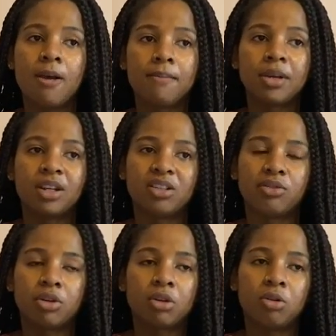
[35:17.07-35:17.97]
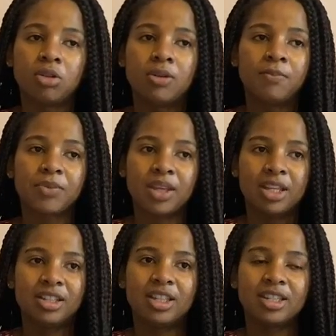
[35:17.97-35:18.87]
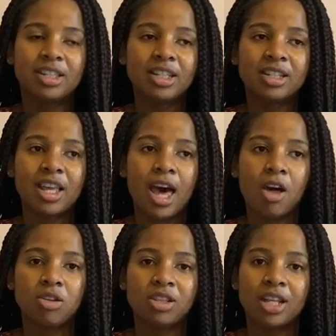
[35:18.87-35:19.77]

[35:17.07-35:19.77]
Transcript: because Virgo is the 6th house